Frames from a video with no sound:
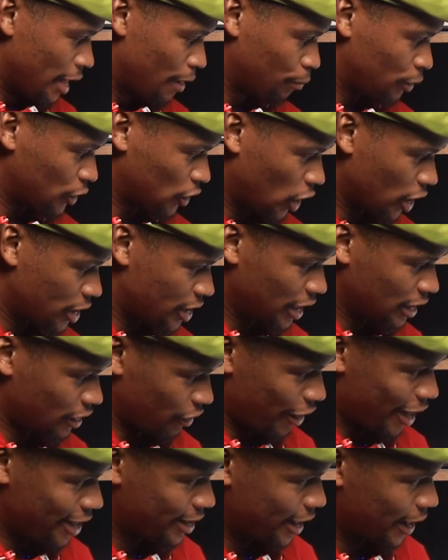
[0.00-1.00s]
starting as a
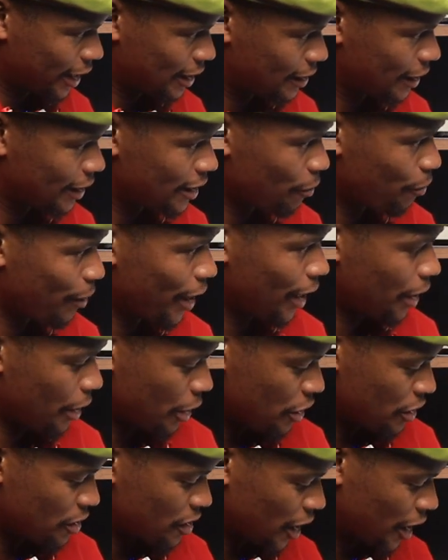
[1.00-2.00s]
right-sided
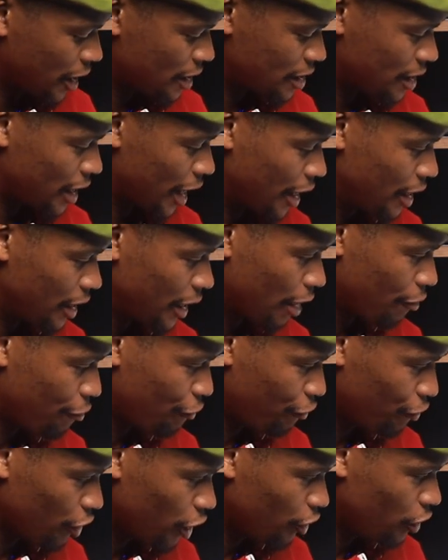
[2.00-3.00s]
centre-back. This is then a
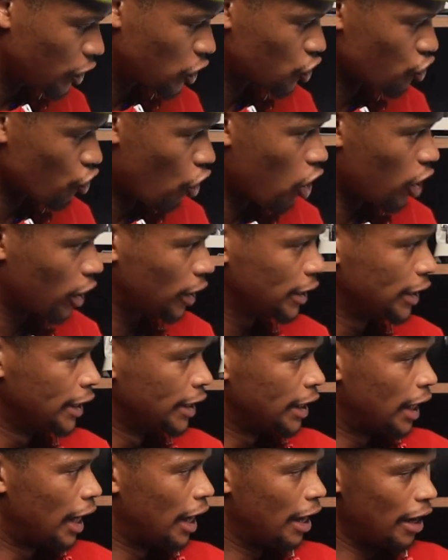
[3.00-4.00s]
very strong
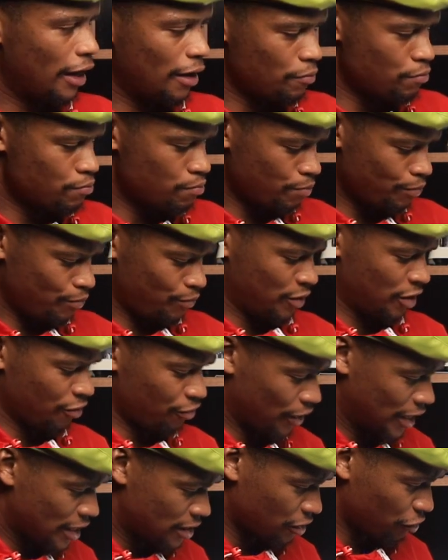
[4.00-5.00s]

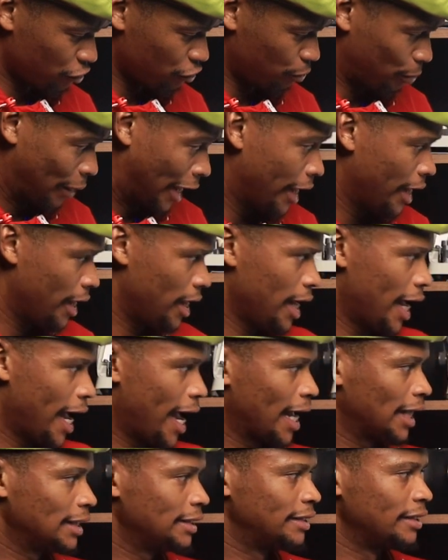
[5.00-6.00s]
defensive player,
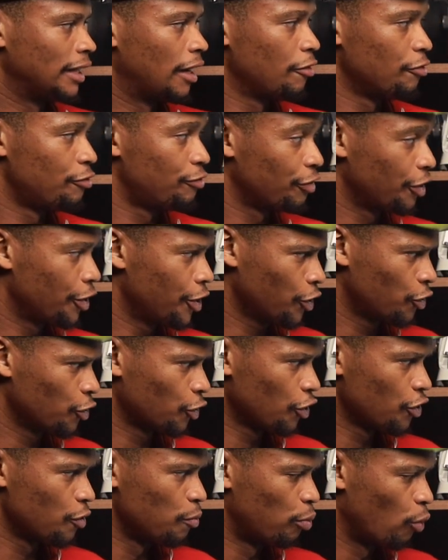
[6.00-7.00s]
and very good
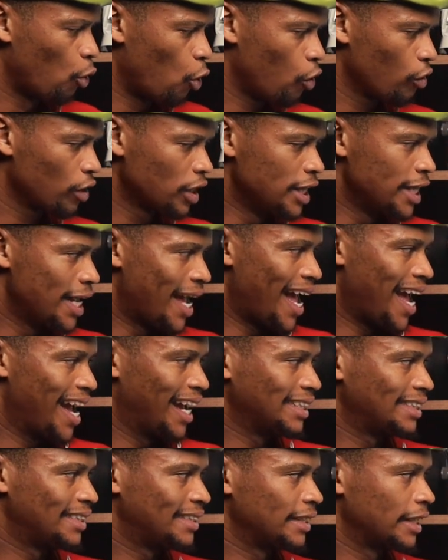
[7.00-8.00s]
on the ball,
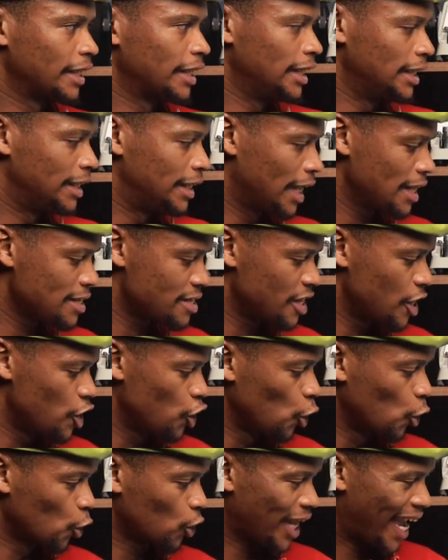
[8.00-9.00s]
as he does
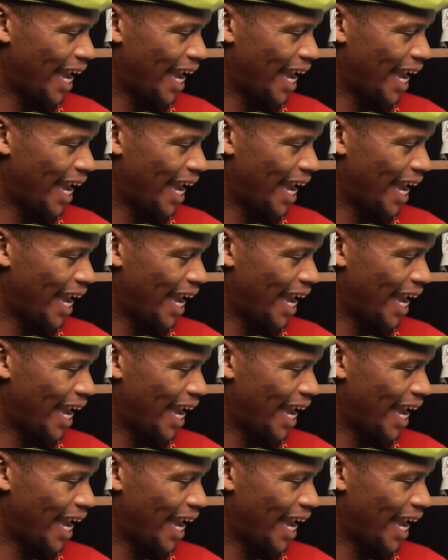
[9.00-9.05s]
then